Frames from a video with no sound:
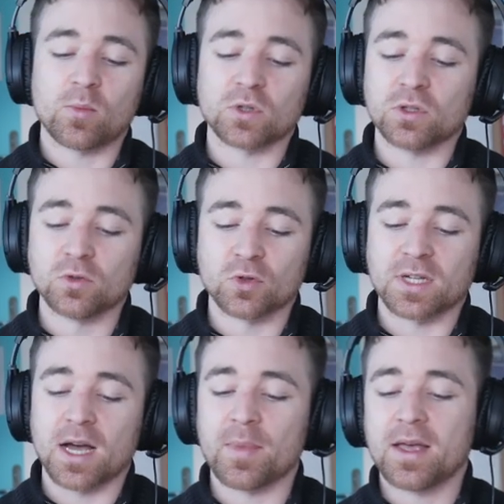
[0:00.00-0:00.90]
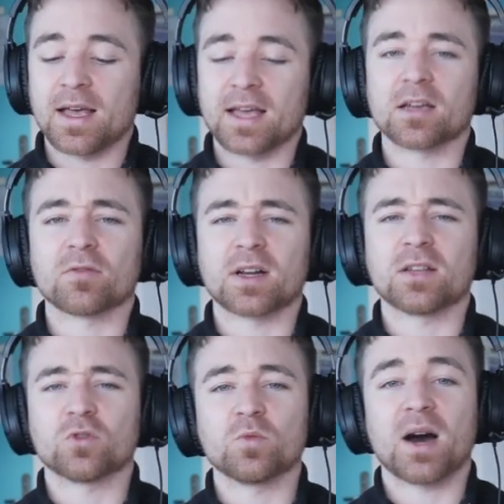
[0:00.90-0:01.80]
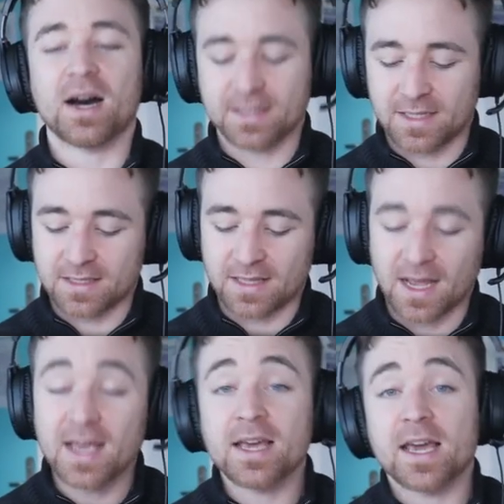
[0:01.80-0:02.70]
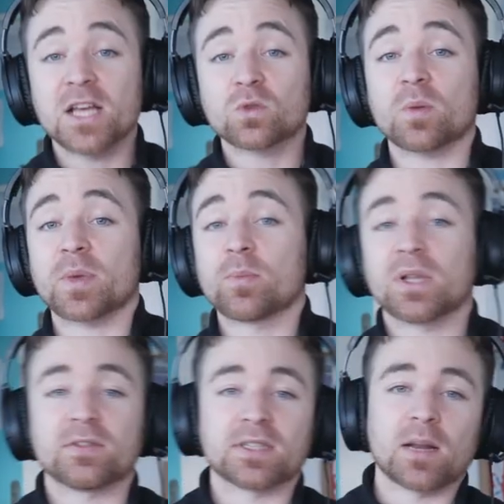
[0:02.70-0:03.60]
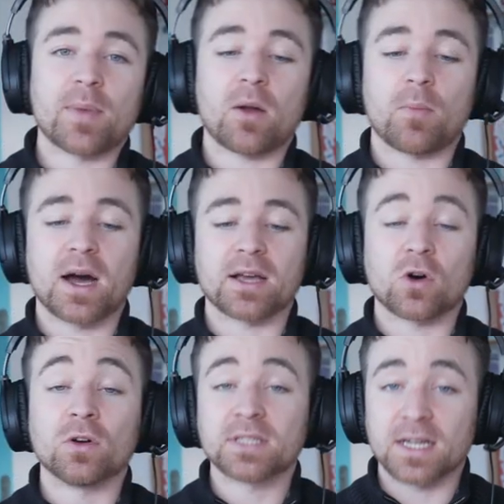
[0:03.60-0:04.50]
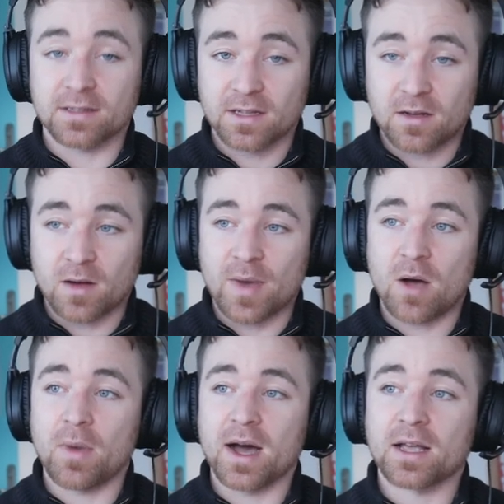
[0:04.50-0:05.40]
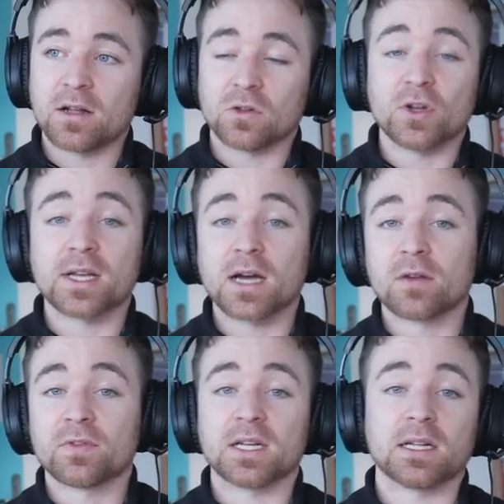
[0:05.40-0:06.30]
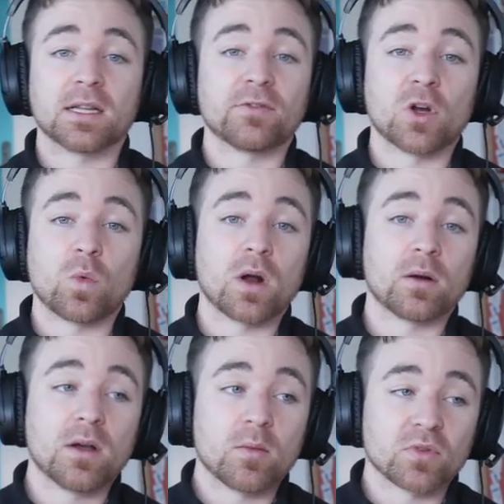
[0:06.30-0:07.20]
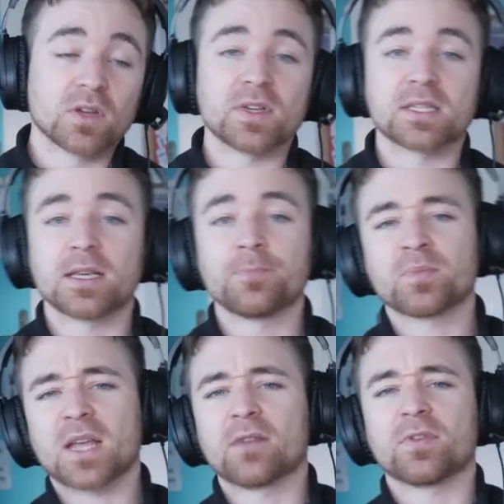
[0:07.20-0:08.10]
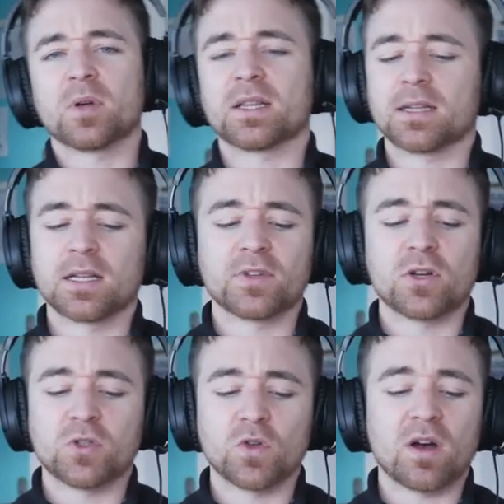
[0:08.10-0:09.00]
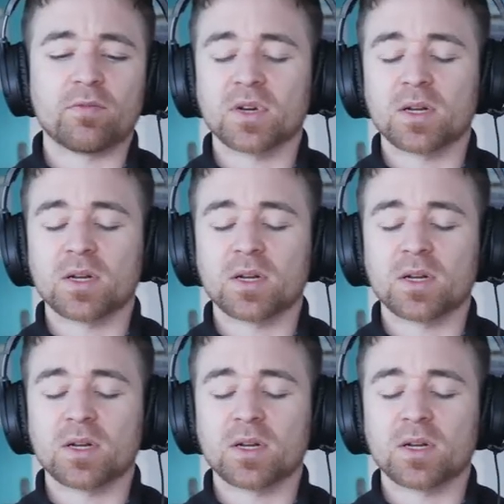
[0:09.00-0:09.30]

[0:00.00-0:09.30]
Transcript: able to use your time and get ready to pass this thing. Here's what people have said about my content, about my learning guide for the 1101 previously, and for the 1102, I've